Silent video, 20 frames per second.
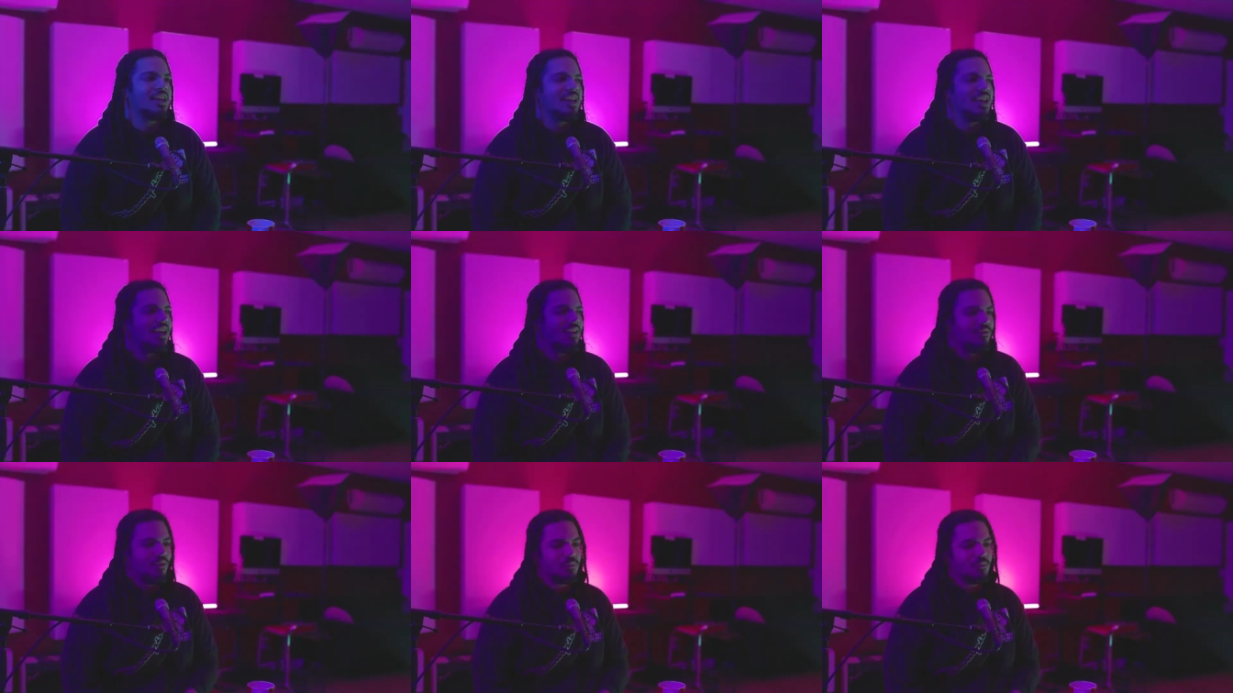
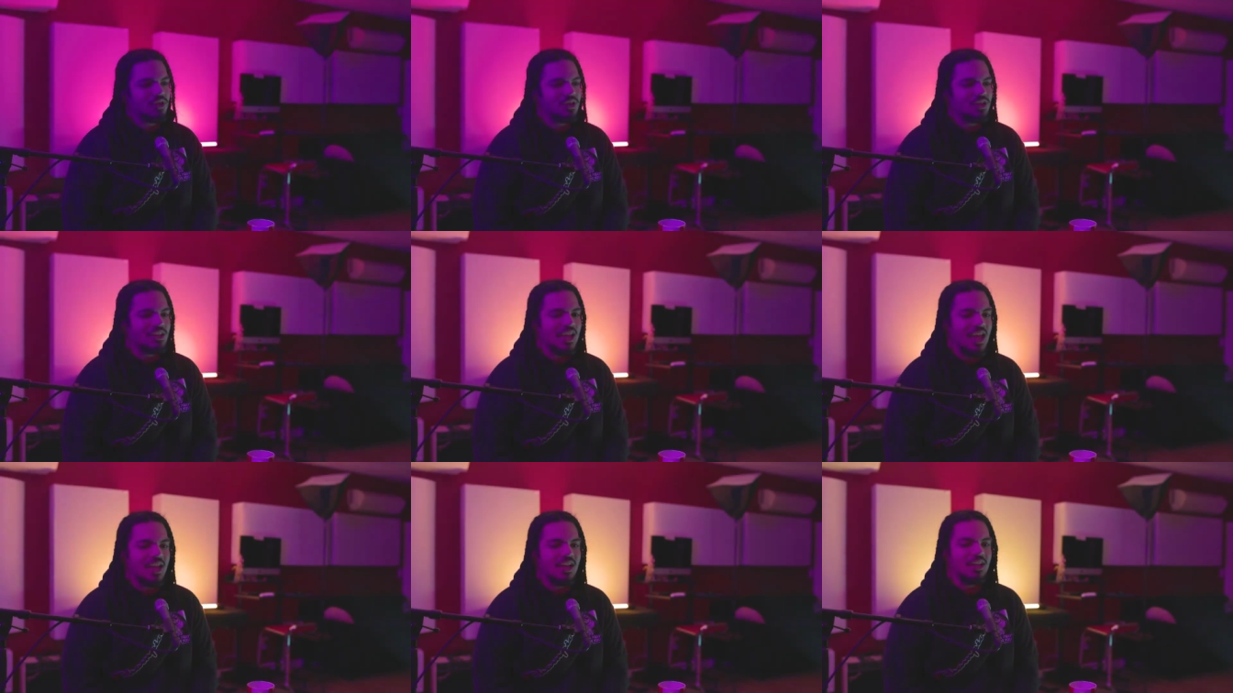if I'm
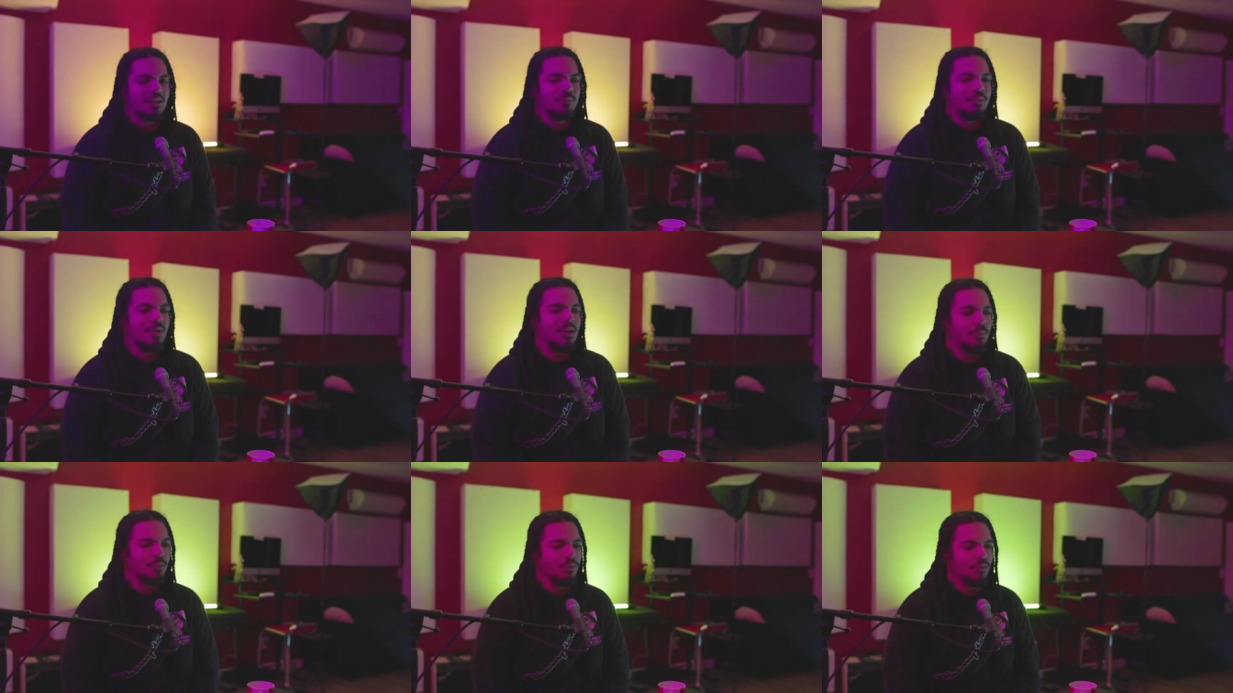just getting
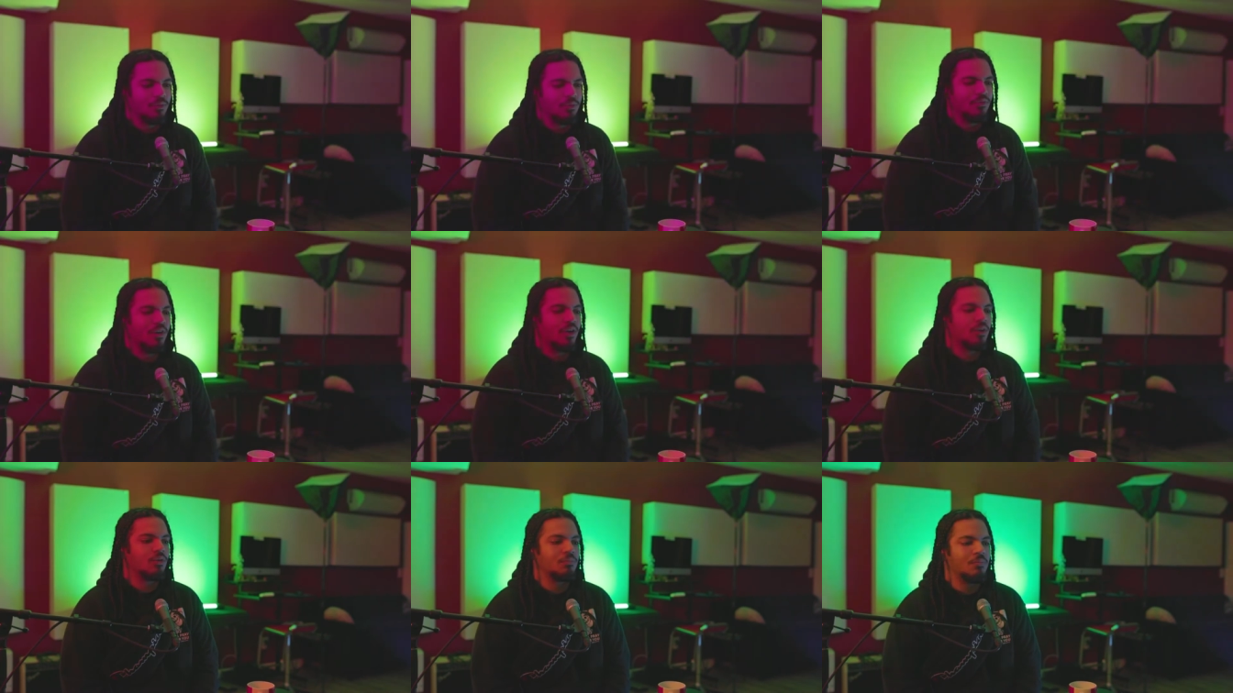people to
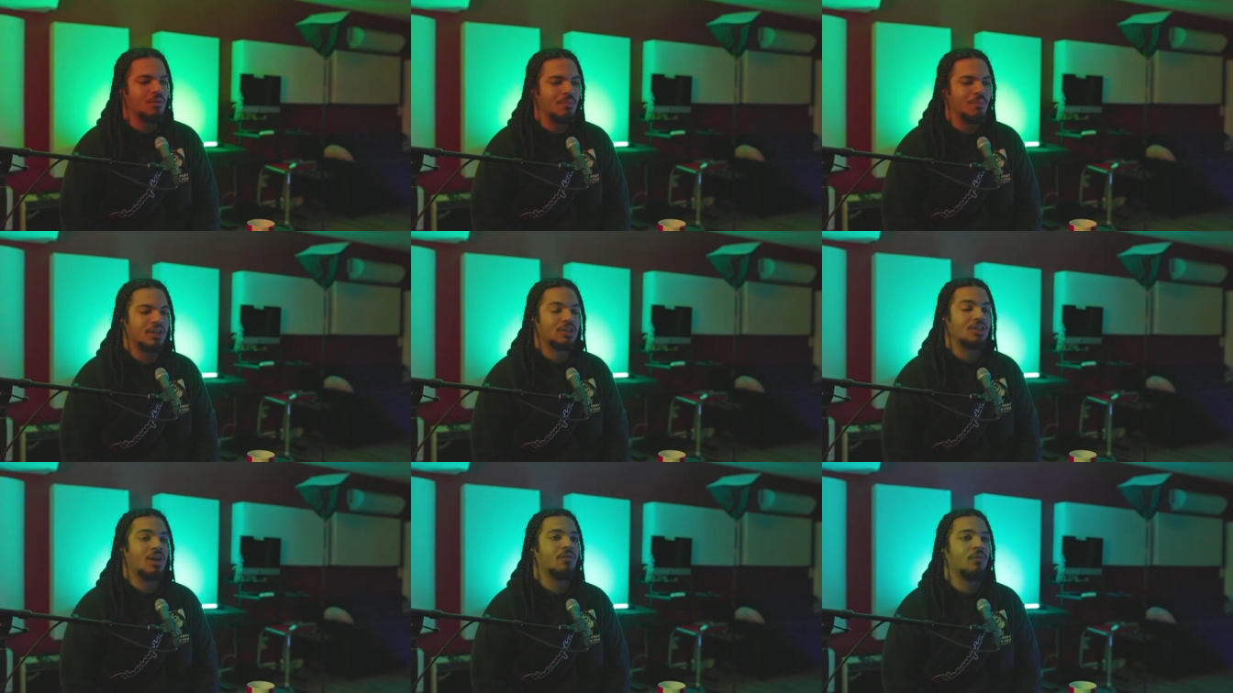fuck with me
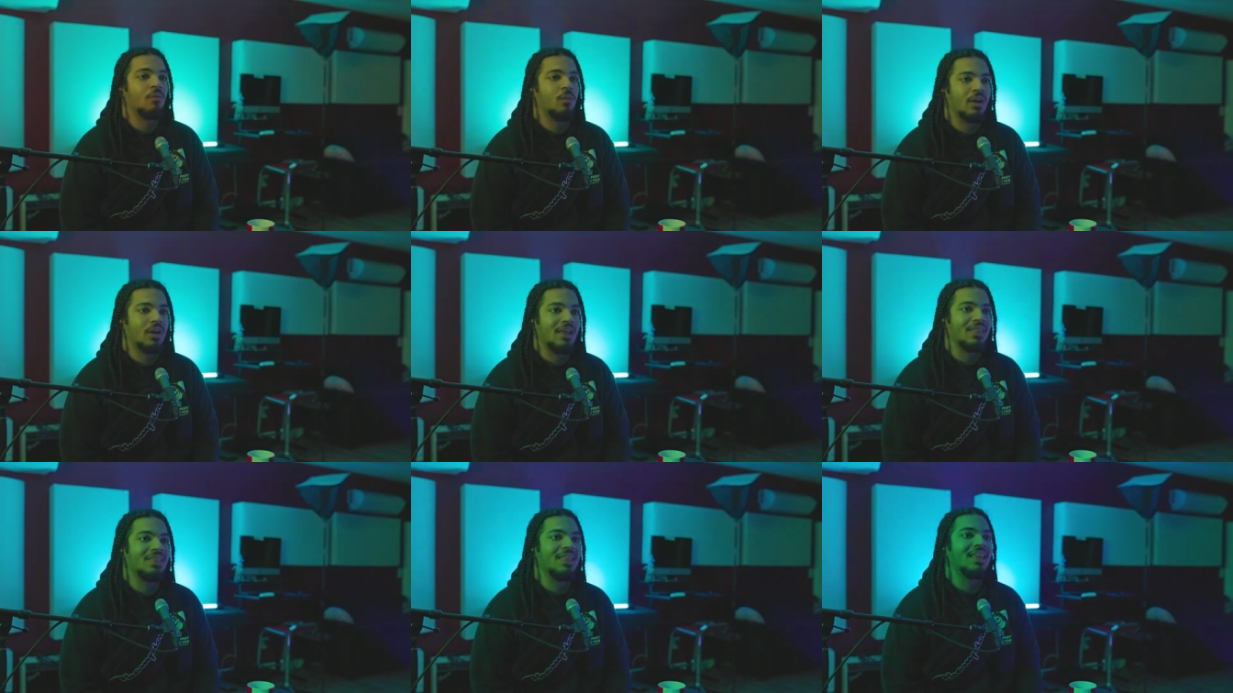based off of
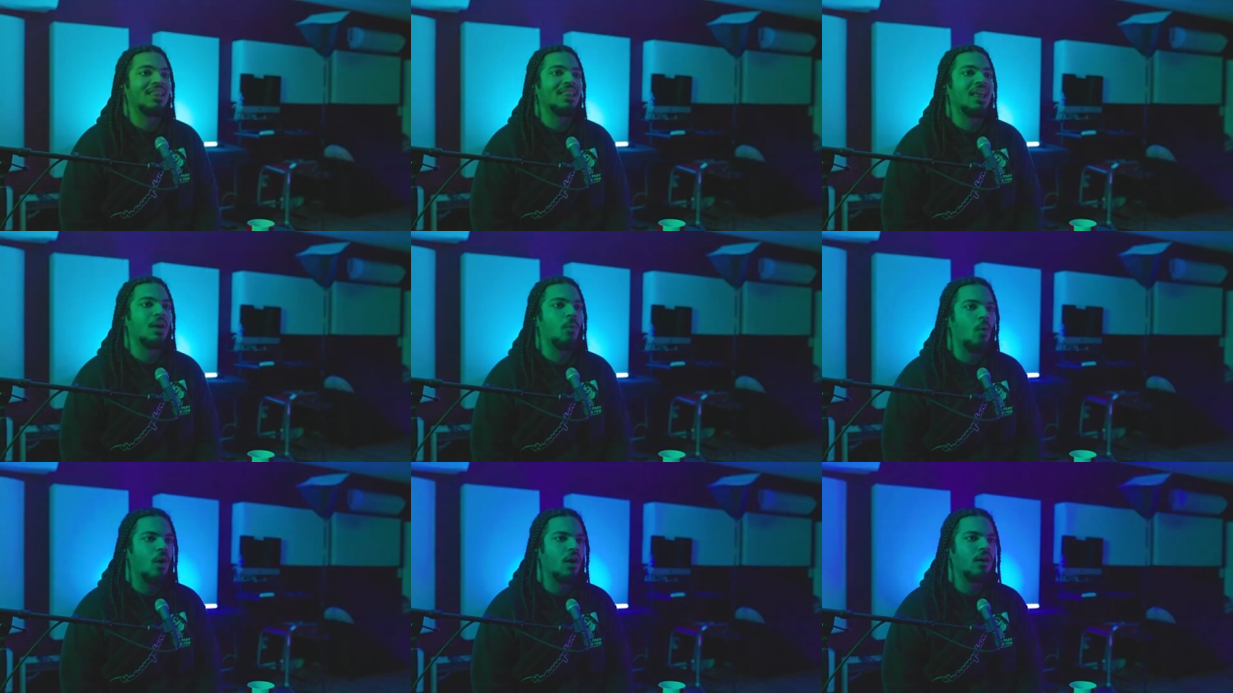what I think
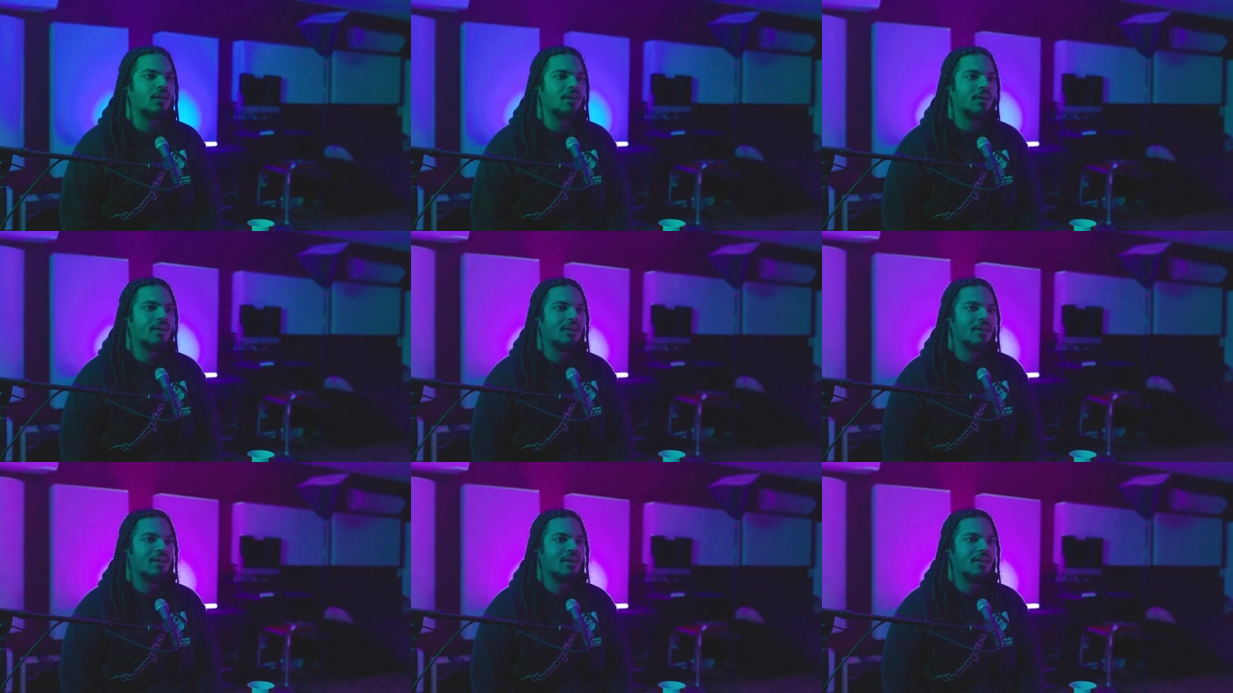they want,